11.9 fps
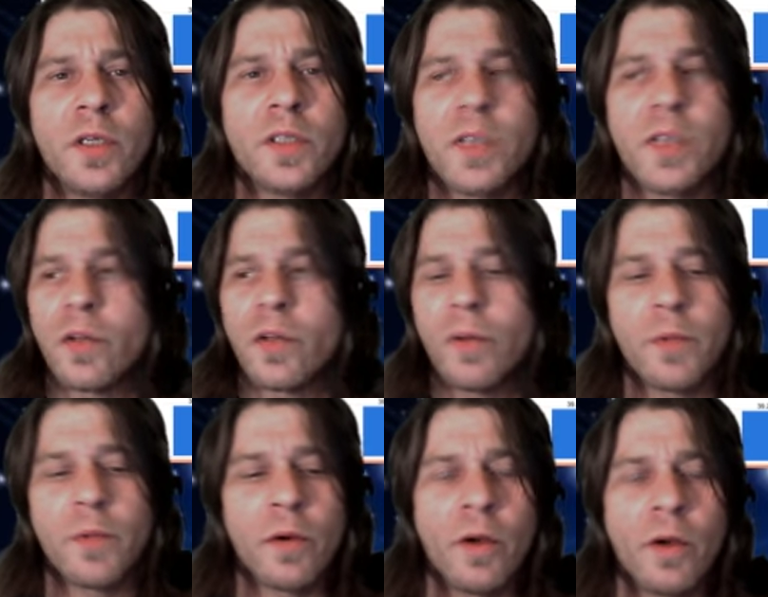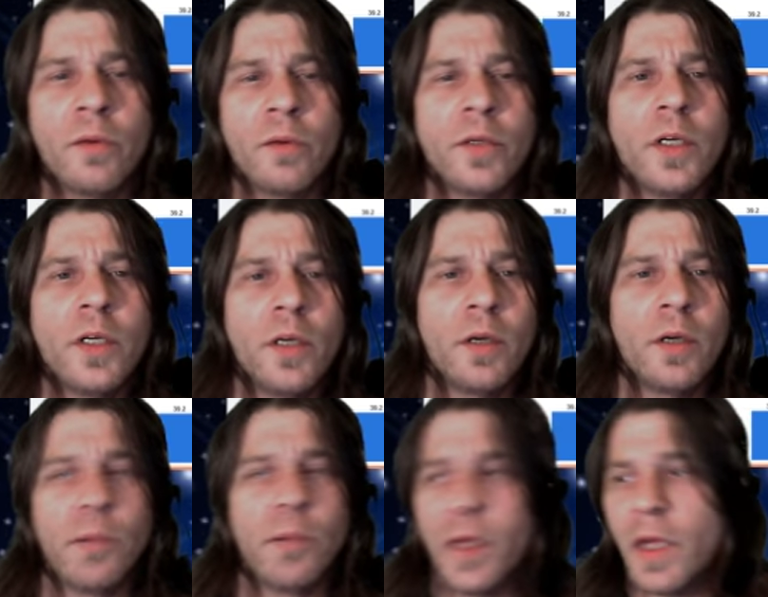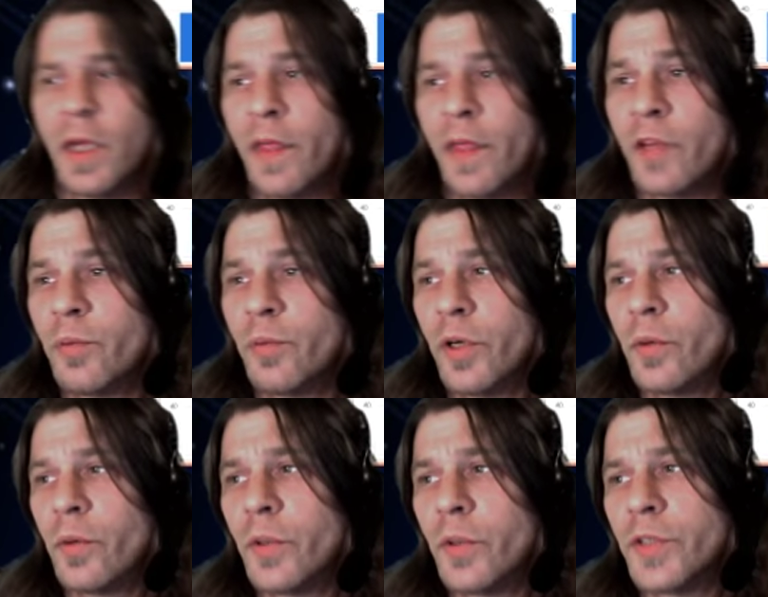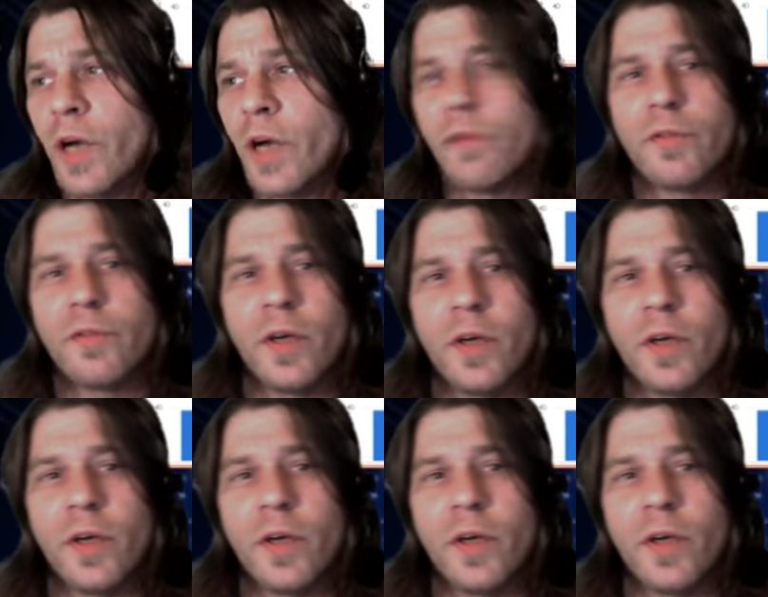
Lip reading: instead of crypto note. But yeah, that's pretty cool stuff.